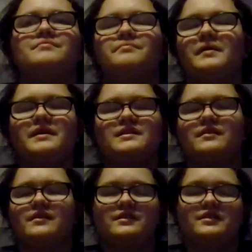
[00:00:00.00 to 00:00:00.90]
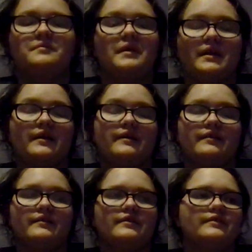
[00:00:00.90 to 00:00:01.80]
basically two main
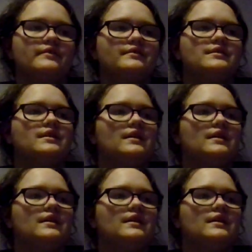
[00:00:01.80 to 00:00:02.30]
characters.